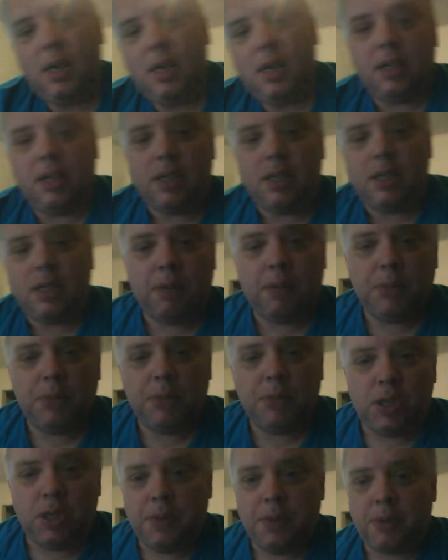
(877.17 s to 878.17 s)
On the
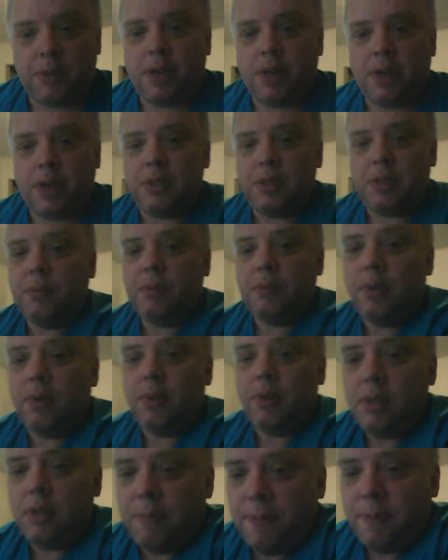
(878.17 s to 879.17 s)
Damned Human Race,
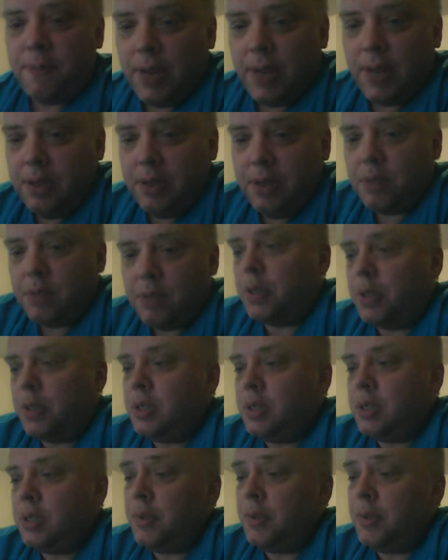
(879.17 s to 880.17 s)
one of the finest
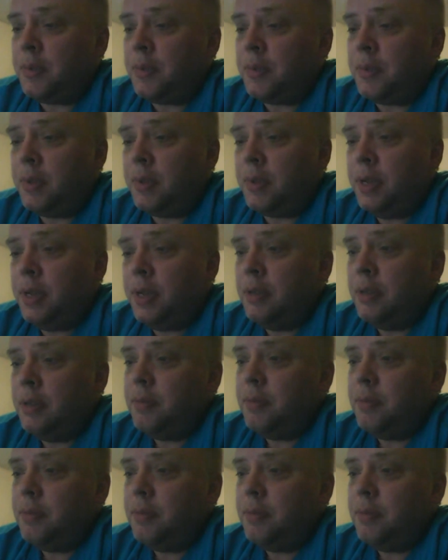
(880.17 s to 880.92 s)
books I've ever read.